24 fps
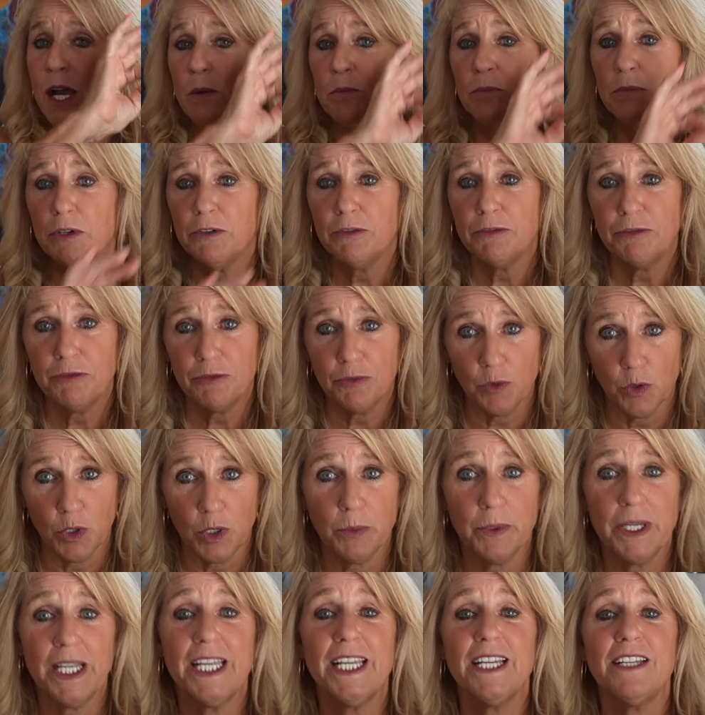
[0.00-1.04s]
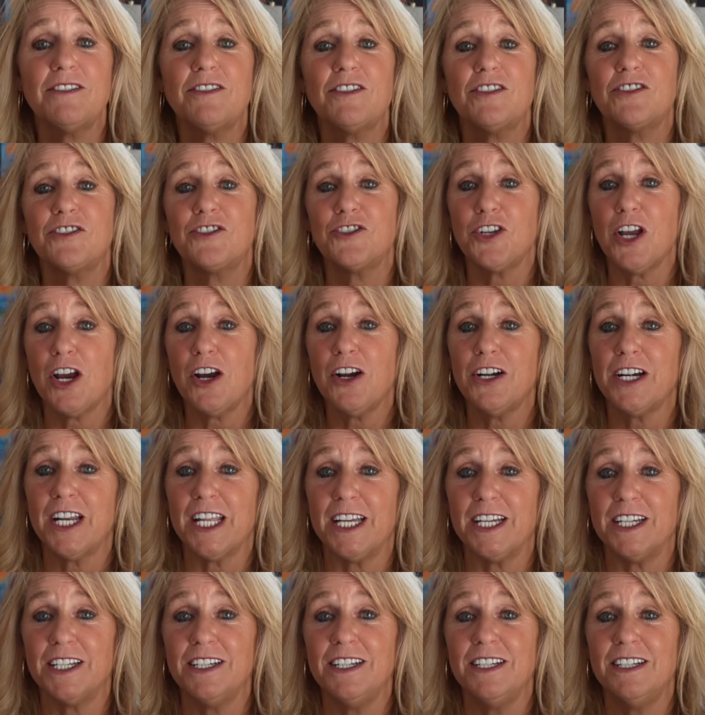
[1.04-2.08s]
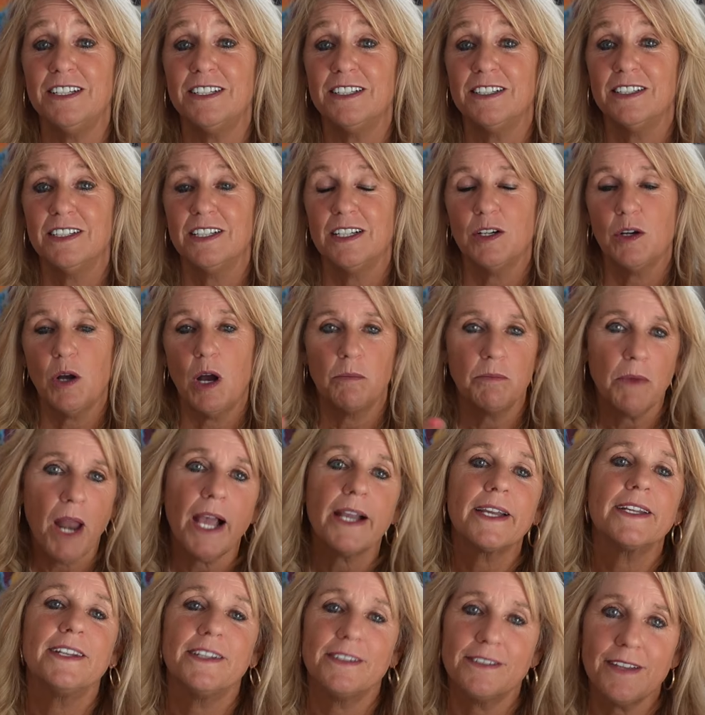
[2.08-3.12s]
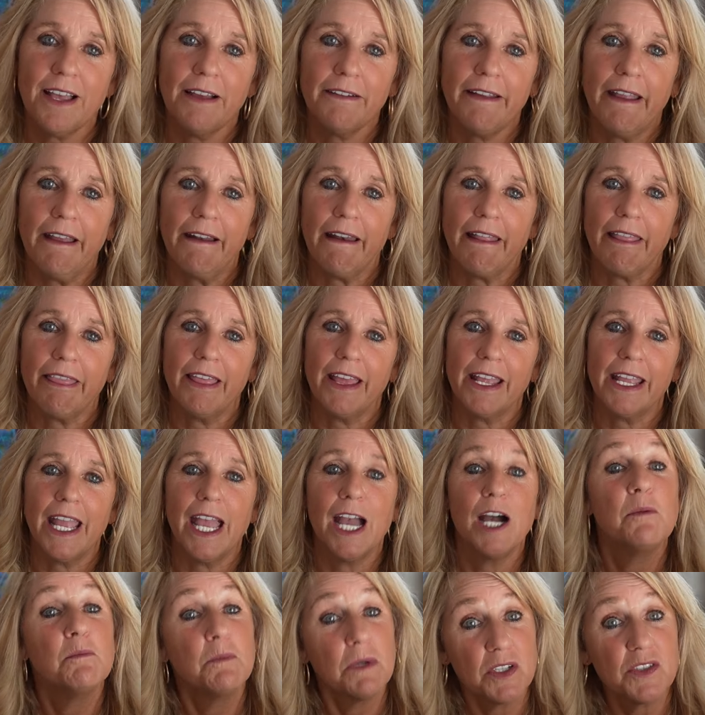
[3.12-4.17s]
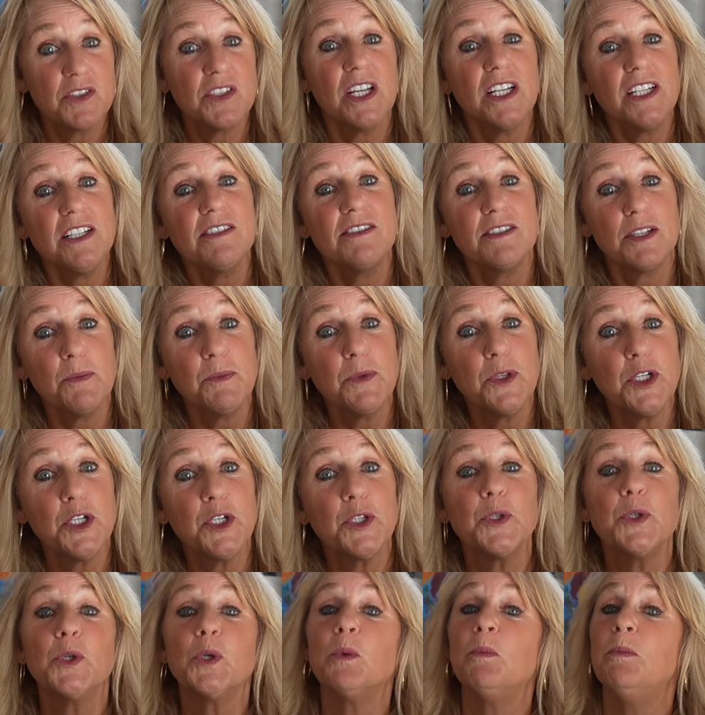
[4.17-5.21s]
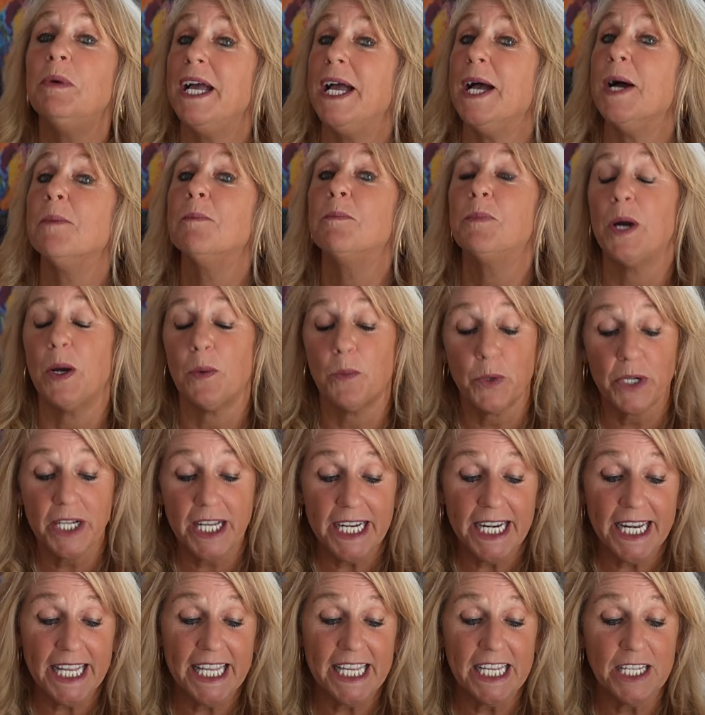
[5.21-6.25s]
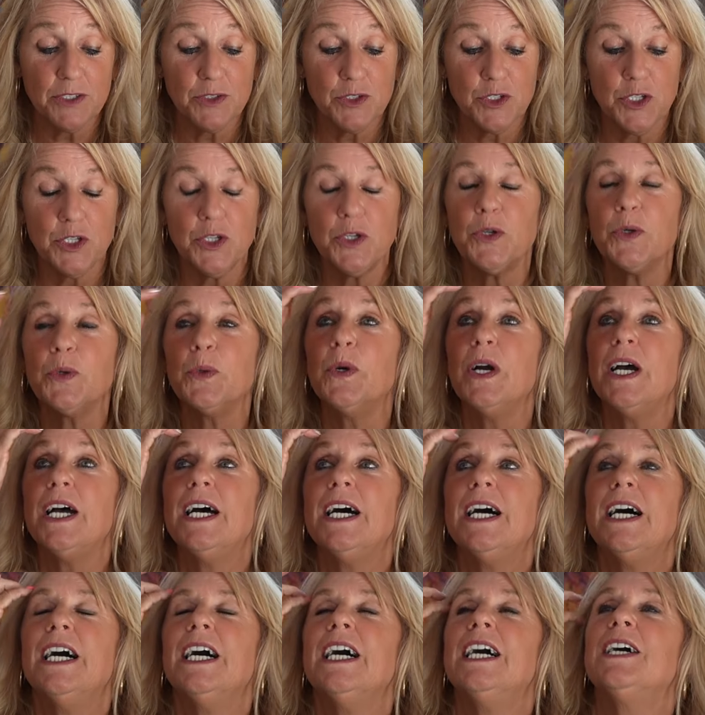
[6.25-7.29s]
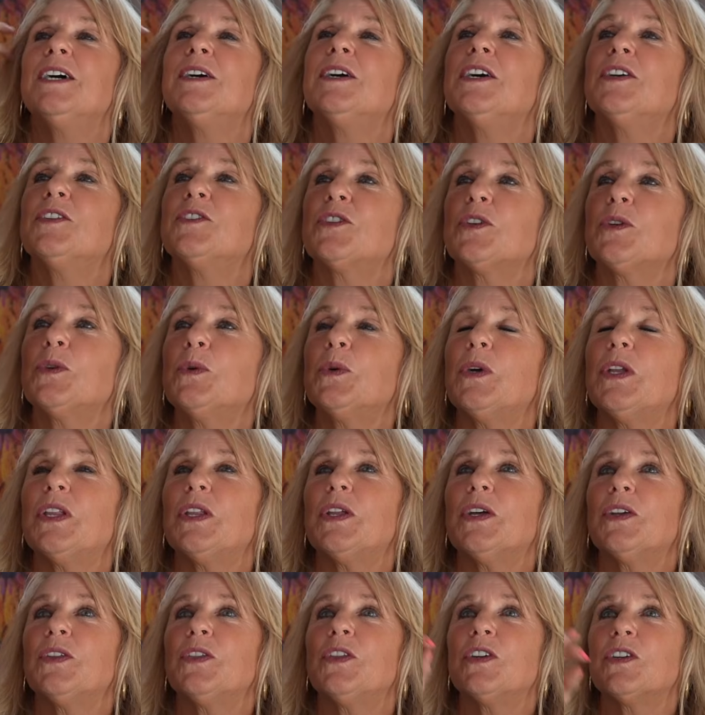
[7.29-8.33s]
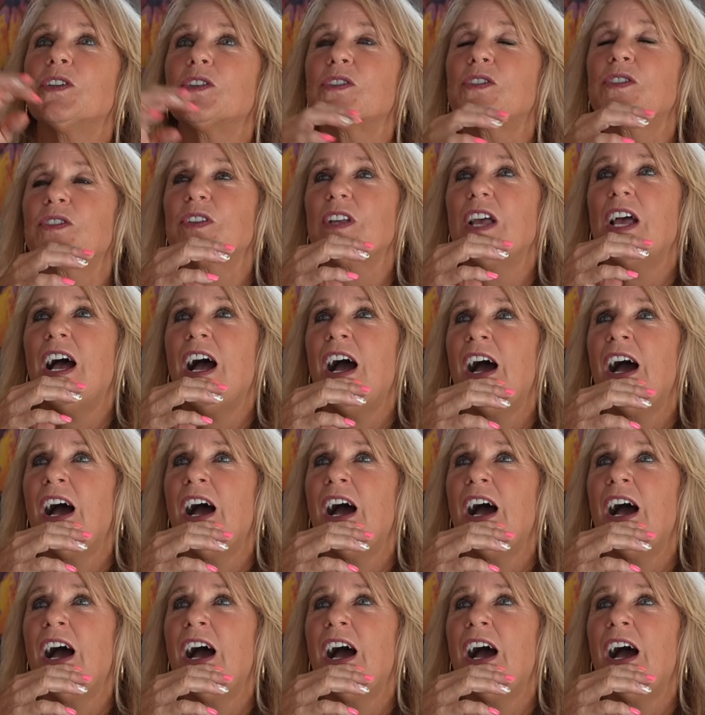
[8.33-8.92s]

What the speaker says: before we get started, I'm not going to sell you anything yet. I'm going to sell you something a little bit, but we're going to get to there's